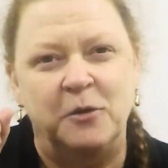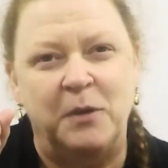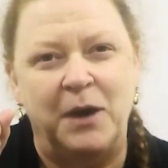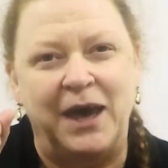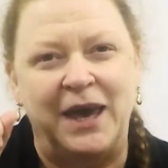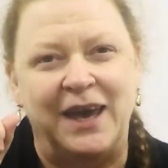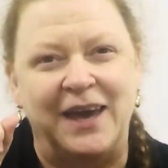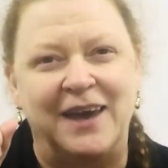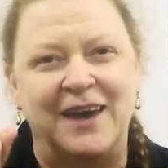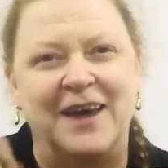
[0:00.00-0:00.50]

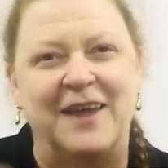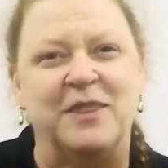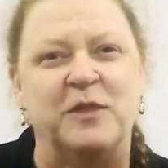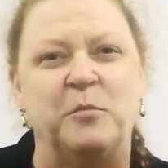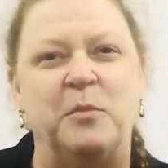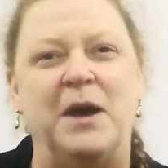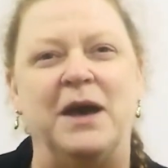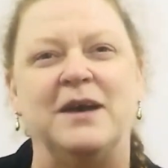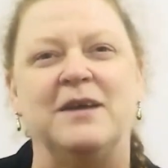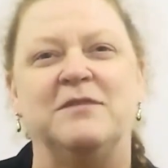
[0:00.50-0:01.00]
away at
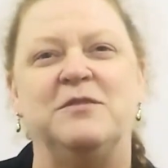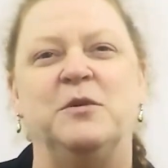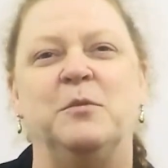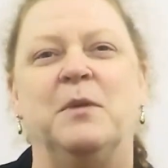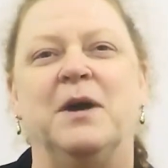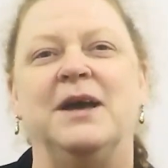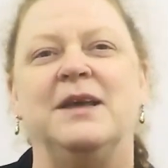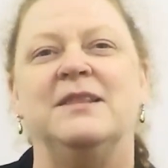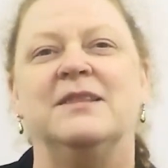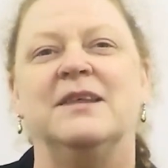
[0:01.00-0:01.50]
the back of your
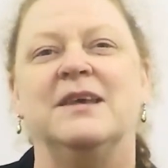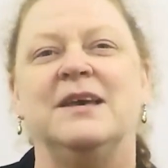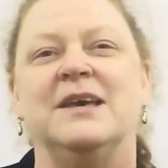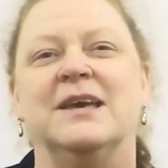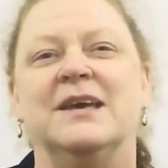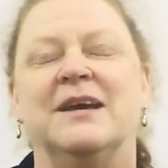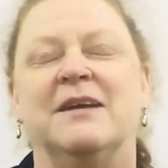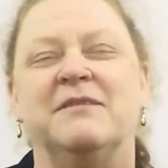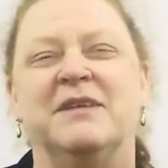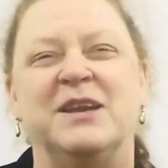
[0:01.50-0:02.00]
mind
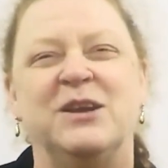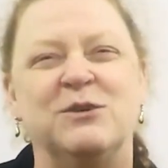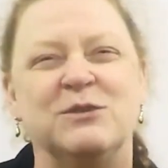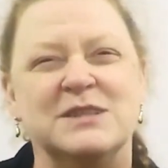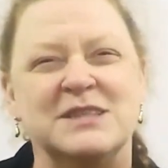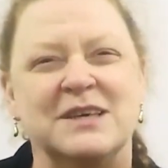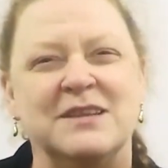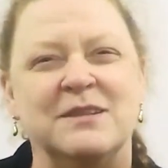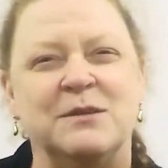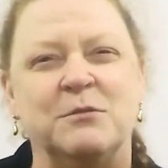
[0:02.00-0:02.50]
thinking, have I
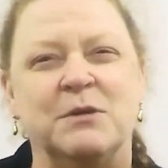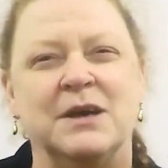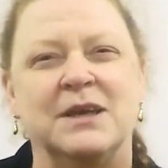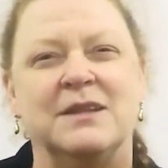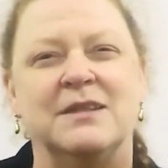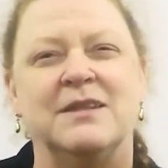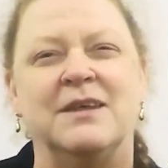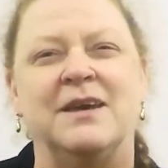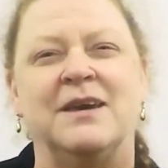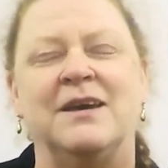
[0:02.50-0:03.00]
not done the
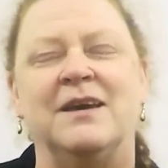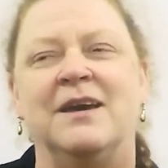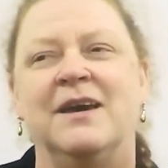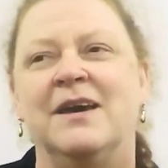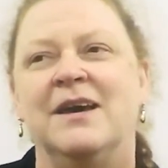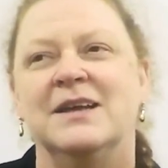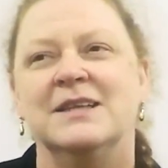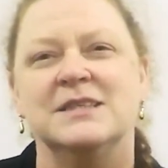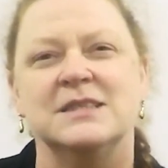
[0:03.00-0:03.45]
right thing?